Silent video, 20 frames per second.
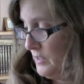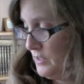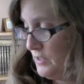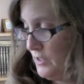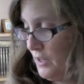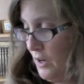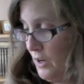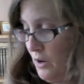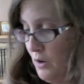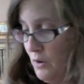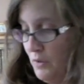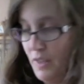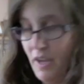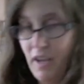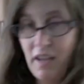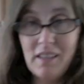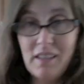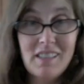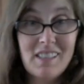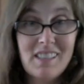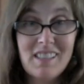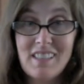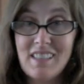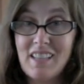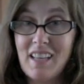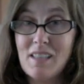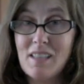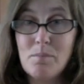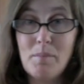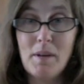So
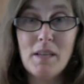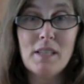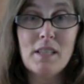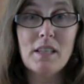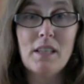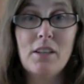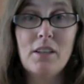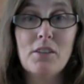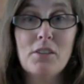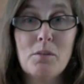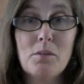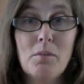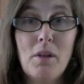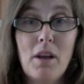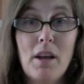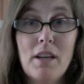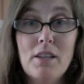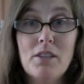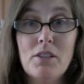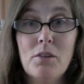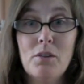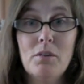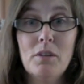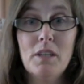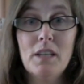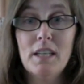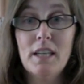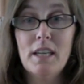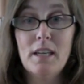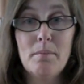that's basically your supplies. You don't
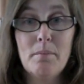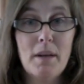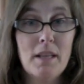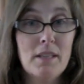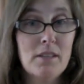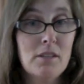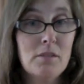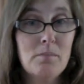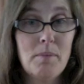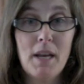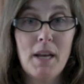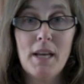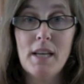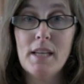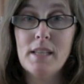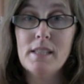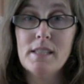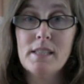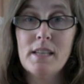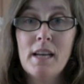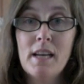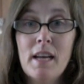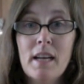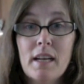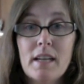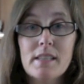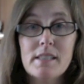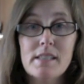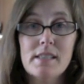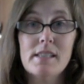need any pencils, pens,
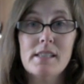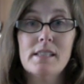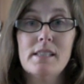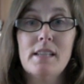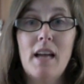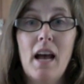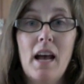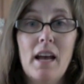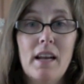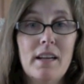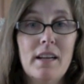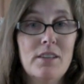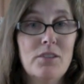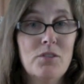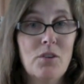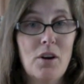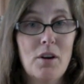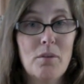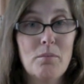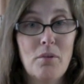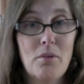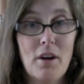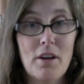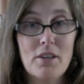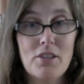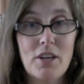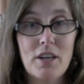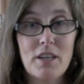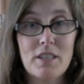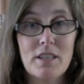because this is not a drawing
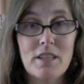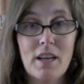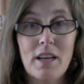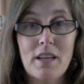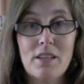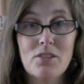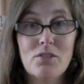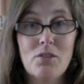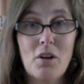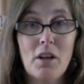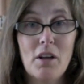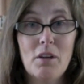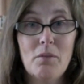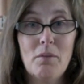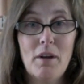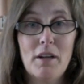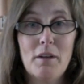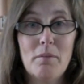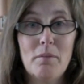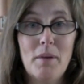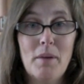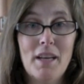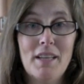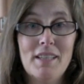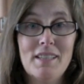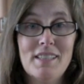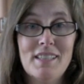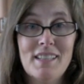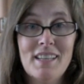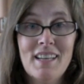project. And I strongly
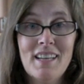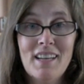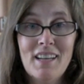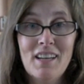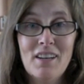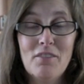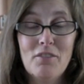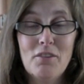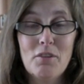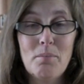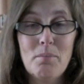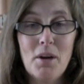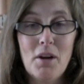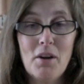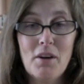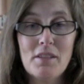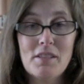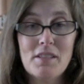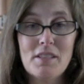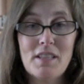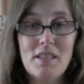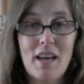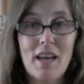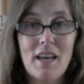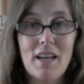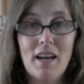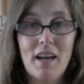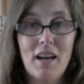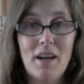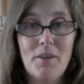recommend for the parents
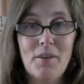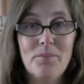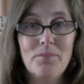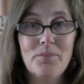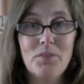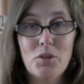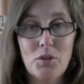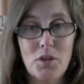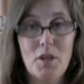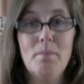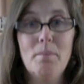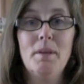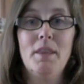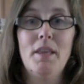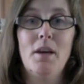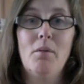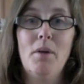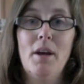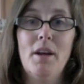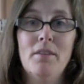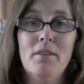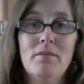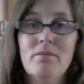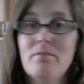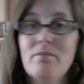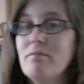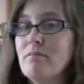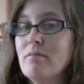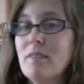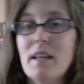that you keep it that way.
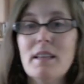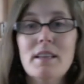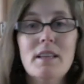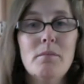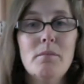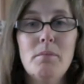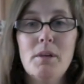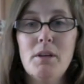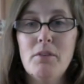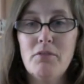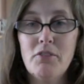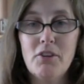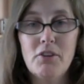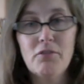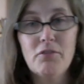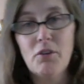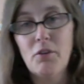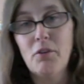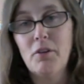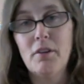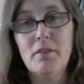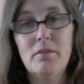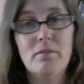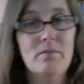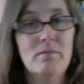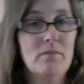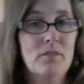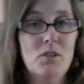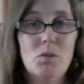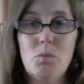Let them be free-flowing.
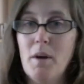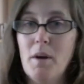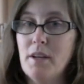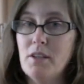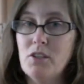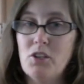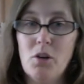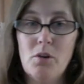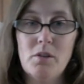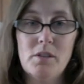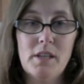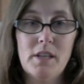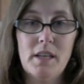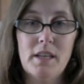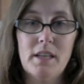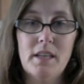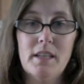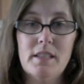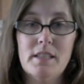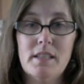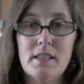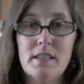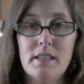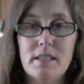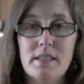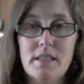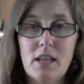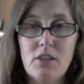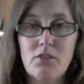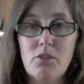That's why I chose it. It's a
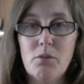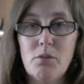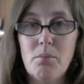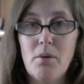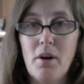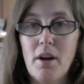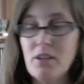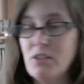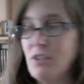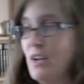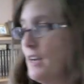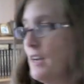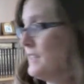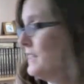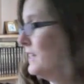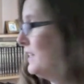successful project.